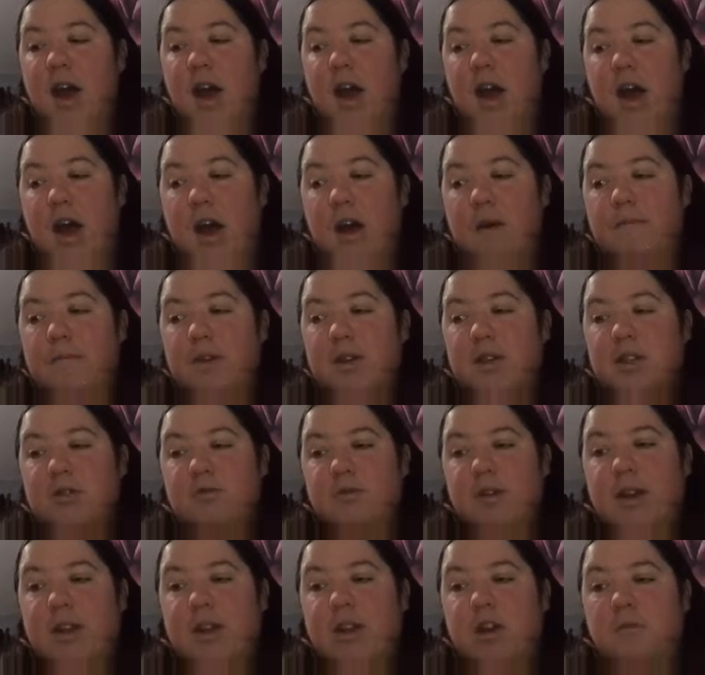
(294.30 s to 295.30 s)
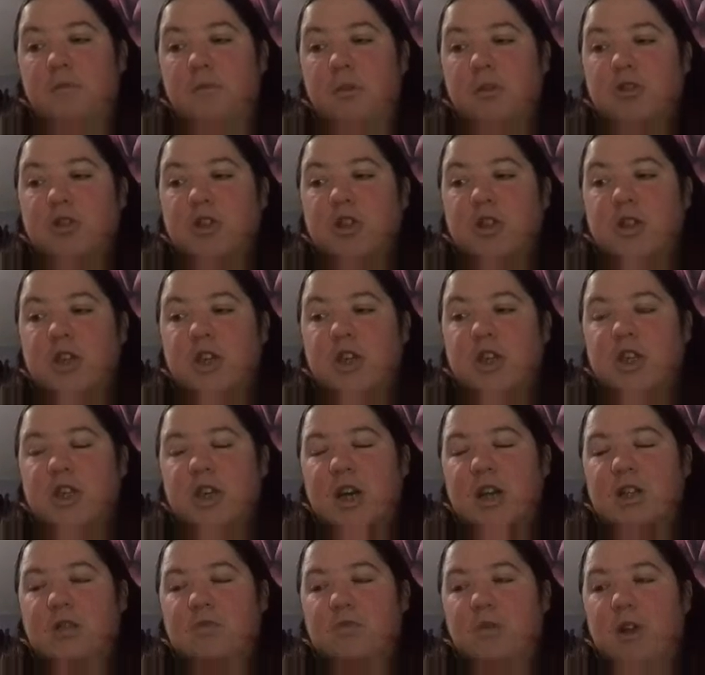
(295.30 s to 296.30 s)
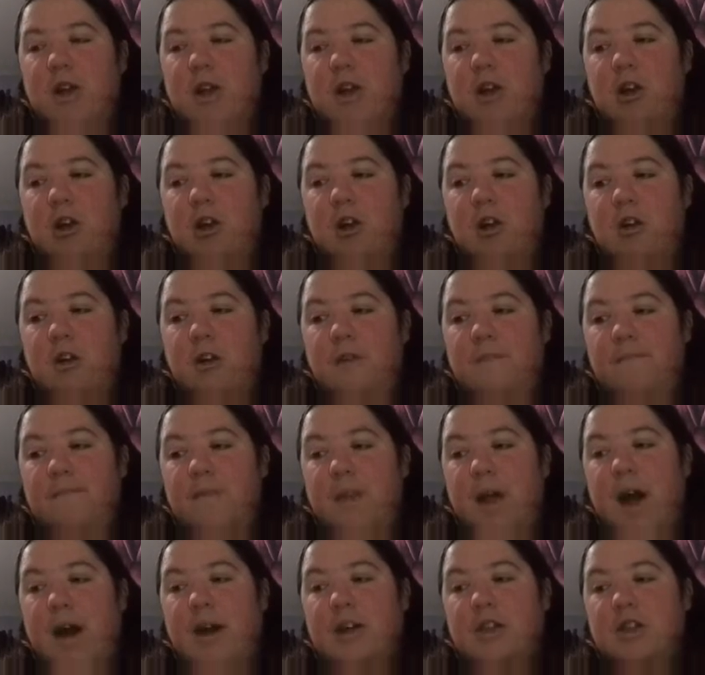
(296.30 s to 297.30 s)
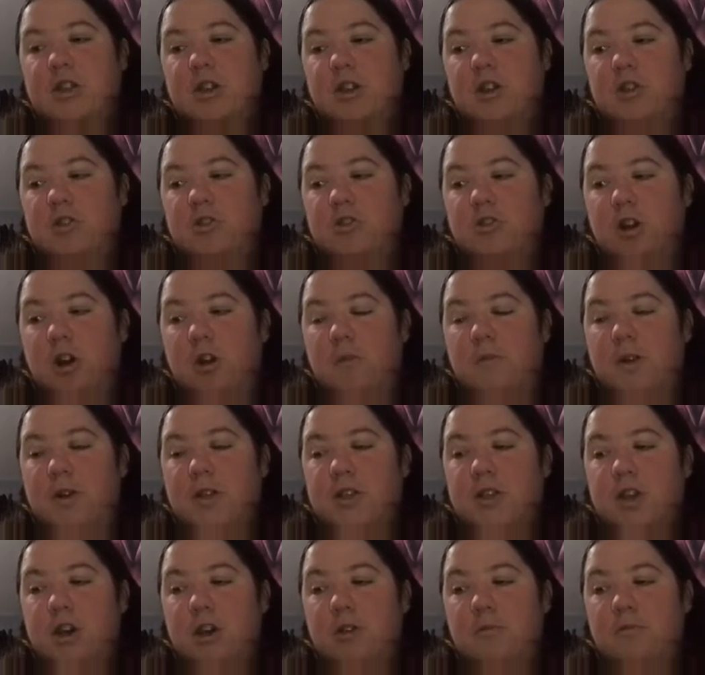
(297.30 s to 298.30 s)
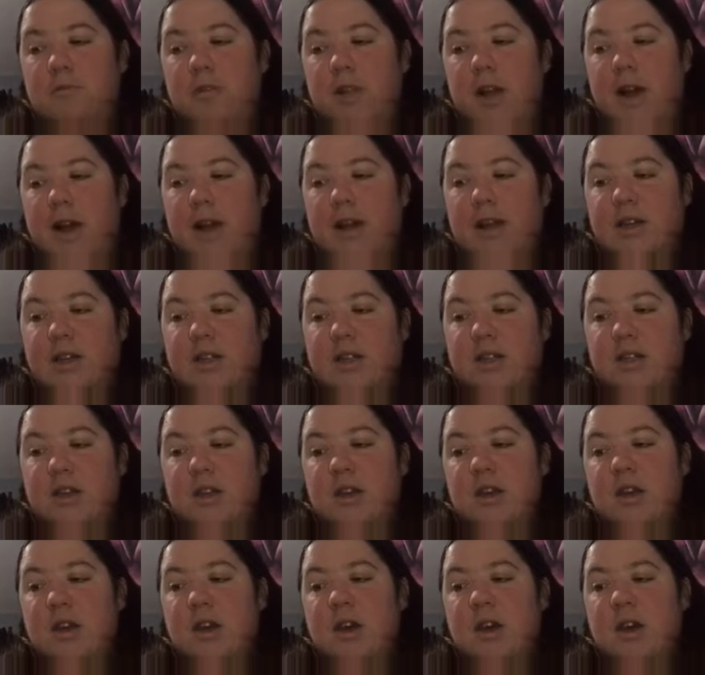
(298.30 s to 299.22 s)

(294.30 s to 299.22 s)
and to rate their emotions each day to where they are at a certain time at a certain place.